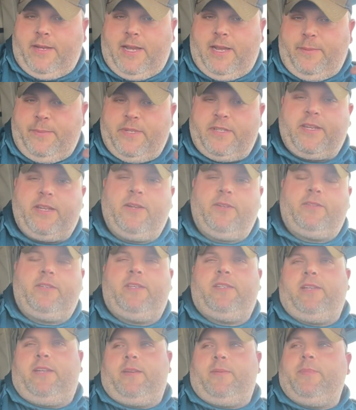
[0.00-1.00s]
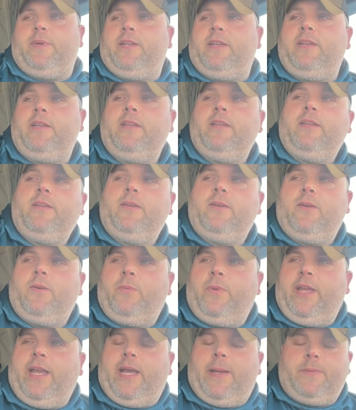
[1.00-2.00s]
as guilty as anybody.
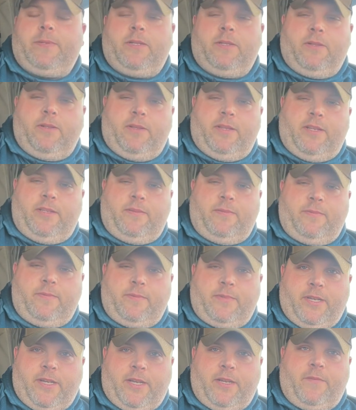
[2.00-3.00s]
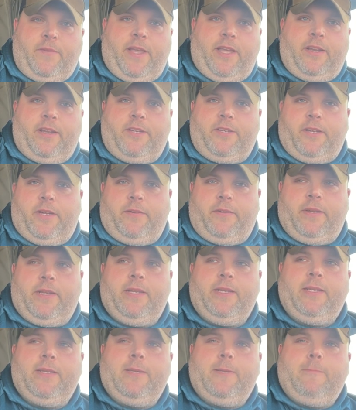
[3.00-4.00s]
We absolutely took advantage of it,
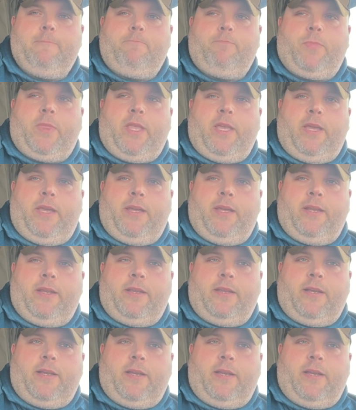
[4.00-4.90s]
and